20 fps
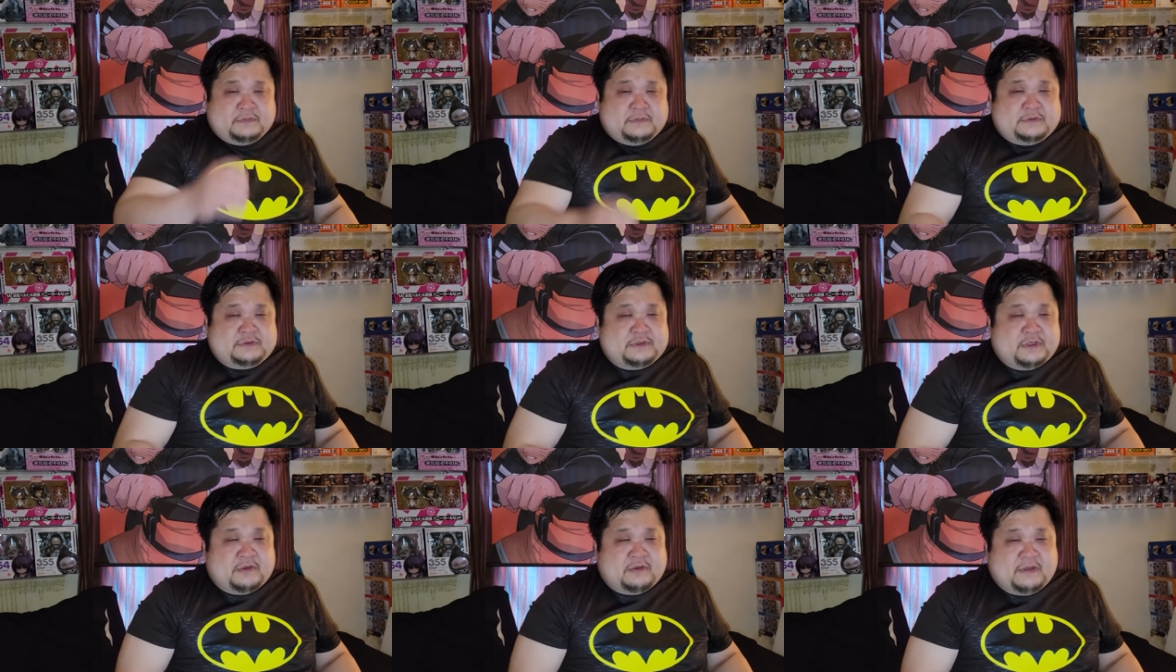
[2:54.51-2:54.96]

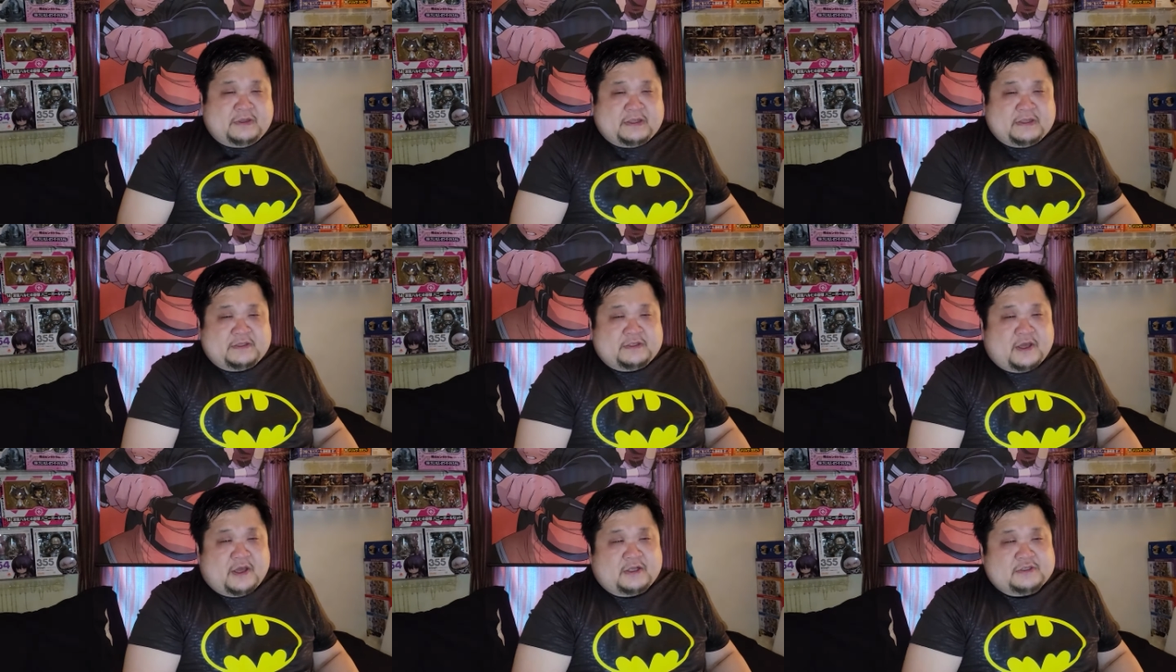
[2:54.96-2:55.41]
so he
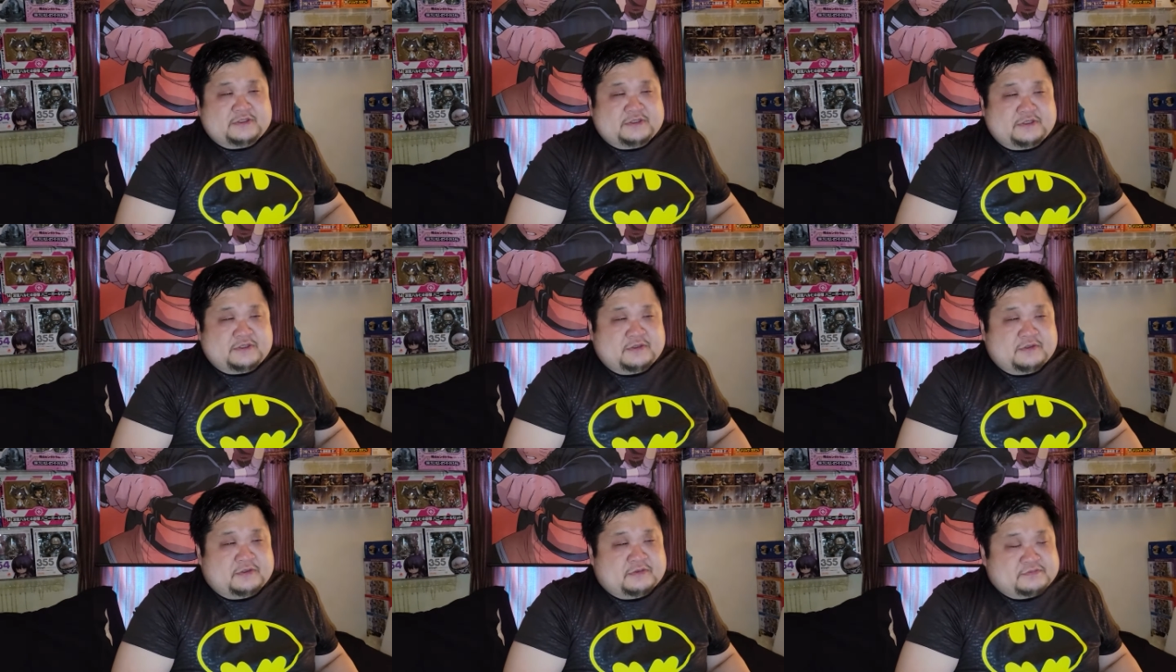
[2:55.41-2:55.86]
can talk
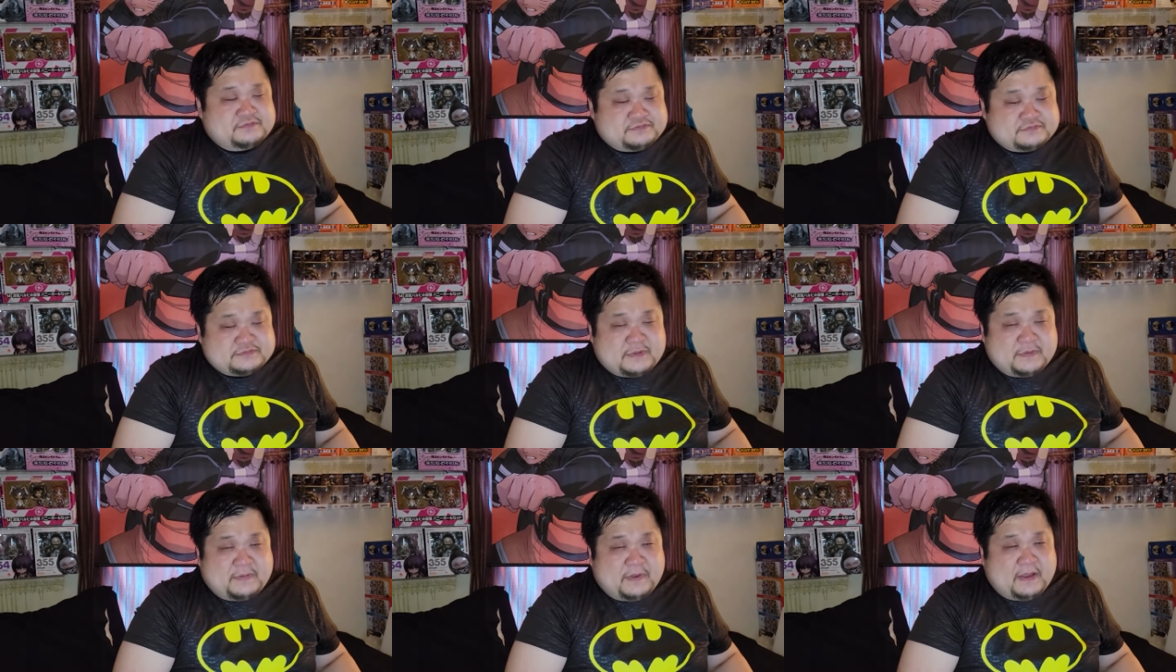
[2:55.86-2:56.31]
to
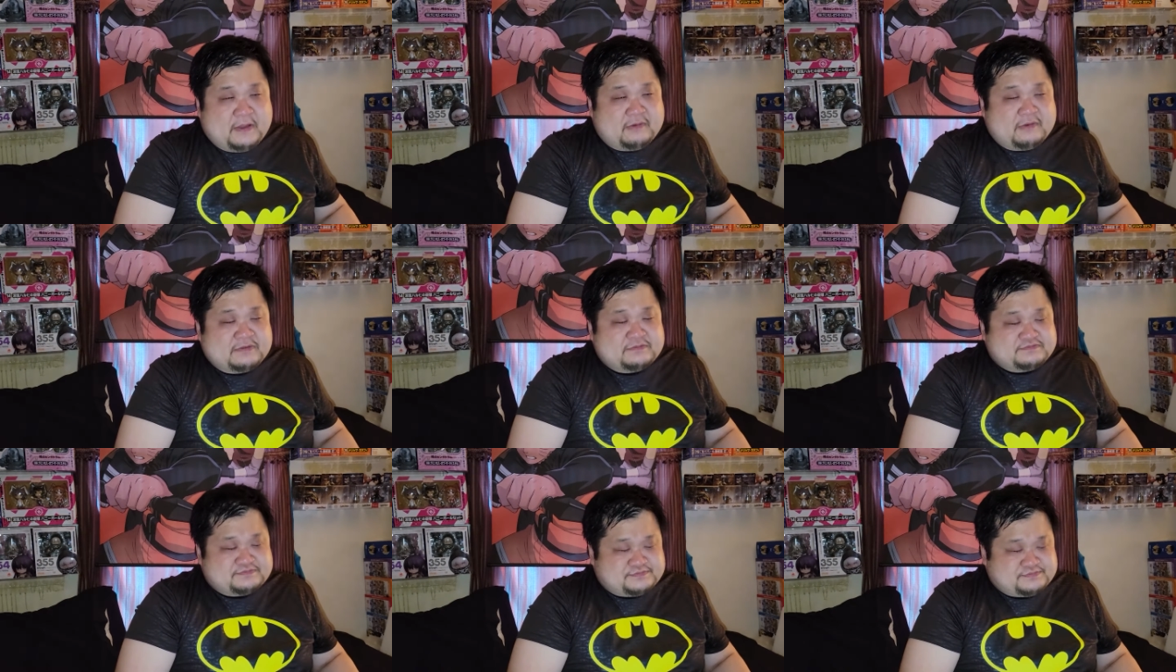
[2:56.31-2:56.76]
the
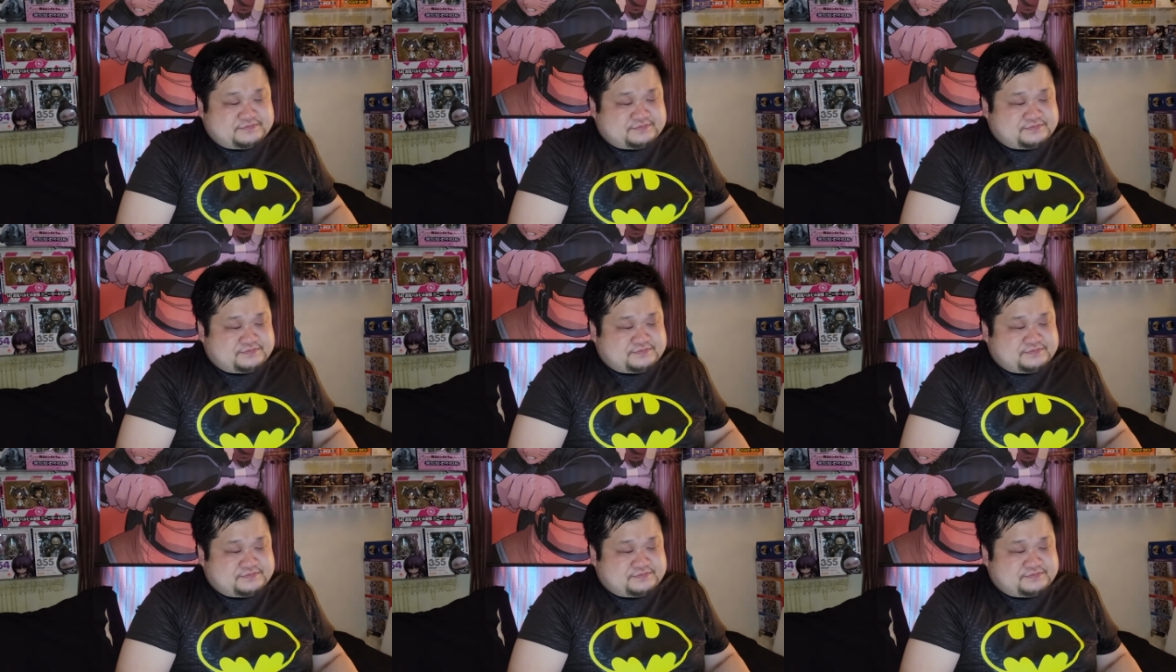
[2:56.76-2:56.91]
Penguin.